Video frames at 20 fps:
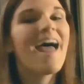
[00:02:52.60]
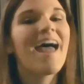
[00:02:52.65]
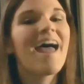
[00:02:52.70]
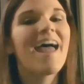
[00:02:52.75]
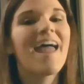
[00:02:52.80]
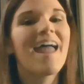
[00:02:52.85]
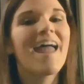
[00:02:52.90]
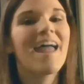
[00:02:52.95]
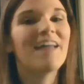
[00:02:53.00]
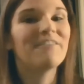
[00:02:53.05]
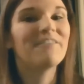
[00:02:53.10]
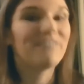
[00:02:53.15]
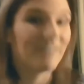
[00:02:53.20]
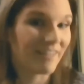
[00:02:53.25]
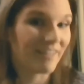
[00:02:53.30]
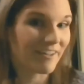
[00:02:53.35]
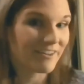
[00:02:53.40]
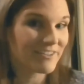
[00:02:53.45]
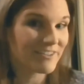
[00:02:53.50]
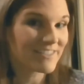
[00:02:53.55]
and fill
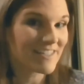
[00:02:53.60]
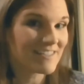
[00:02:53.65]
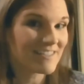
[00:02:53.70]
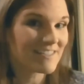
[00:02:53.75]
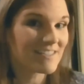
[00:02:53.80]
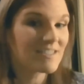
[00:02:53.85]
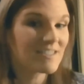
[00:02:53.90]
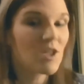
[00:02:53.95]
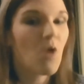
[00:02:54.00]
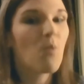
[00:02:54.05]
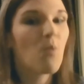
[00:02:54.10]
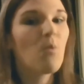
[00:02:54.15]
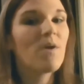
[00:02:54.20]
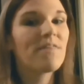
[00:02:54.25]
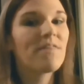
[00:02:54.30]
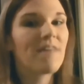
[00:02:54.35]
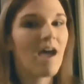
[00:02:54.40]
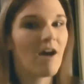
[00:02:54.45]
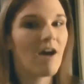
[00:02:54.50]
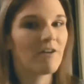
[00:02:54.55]
out your census
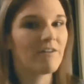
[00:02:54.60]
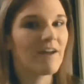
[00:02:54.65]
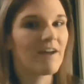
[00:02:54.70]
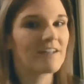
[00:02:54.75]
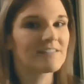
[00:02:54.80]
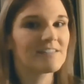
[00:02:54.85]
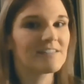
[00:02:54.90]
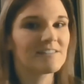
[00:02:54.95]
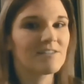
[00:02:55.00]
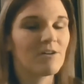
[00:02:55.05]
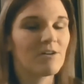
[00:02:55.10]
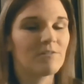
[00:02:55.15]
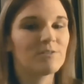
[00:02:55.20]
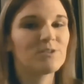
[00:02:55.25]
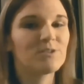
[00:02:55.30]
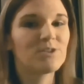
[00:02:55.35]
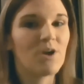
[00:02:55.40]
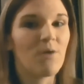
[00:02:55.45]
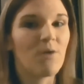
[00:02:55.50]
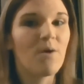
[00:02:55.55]
without your access code.
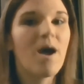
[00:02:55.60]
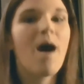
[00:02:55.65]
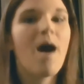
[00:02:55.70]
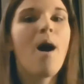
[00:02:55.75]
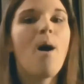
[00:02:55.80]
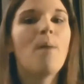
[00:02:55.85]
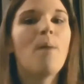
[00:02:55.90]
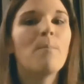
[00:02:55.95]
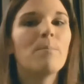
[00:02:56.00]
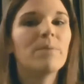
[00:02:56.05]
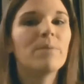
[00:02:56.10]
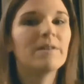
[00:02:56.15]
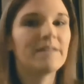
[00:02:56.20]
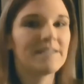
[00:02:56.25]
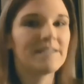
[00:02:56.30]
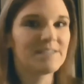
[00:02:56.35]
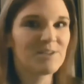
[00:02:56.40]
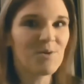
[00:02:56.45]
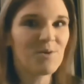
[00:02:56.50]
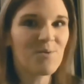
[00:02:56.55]
So
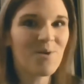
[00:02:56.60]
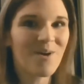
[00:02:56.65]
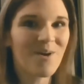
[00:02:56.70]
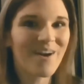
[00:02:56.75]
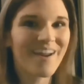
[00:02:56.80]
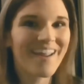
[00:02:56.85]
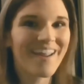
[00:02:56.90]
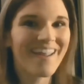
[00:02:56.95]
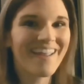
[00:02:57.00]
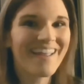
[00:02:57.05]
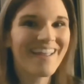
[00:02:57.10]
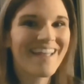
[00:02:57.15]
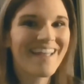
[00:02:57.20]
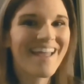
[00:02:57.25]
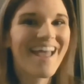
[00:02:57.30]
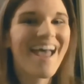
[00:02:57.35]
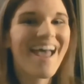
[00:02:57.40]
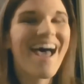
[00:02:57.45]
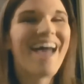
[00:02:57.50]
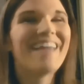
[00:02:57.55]
please don't worry,
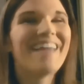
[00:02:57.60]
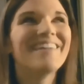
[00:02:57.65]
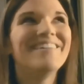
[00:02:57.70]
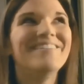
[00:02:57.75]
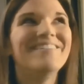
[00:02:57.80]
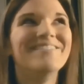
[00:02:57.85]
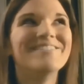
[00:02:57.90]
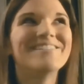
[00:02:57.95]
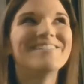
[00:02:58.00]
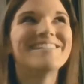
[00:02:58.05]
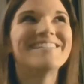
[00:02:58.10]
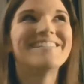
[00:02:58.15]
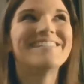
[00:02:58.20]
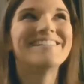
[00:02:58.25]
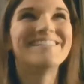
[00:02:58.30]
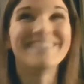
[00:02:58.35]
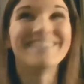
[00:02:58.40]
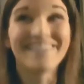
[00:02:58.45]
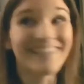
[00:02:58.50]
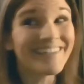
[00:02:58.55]
you
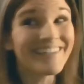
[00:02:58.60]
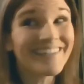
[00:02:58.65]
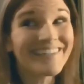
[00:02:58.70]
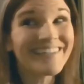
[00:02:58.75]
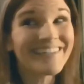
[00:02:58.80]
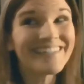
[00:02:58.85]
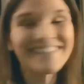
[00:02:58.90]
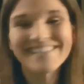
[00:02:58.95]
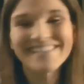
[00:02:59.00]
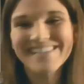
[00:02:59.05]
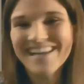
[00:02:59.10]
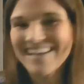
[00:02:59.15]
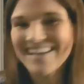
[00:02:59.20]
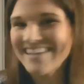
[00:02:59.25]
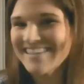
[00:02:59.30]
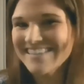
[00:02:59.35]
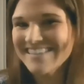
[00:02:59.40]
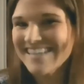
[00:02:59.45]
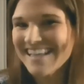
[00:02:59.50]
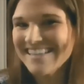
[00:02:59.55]
still get to take
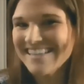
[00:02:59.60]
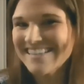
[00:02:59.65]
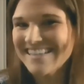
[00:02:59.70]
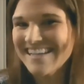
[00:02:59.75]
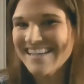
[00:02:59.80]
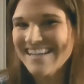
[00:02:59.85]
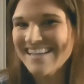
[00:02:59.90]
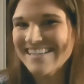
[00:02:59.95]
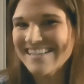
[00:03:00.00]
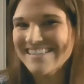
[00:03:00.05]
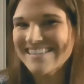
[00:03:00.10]
your census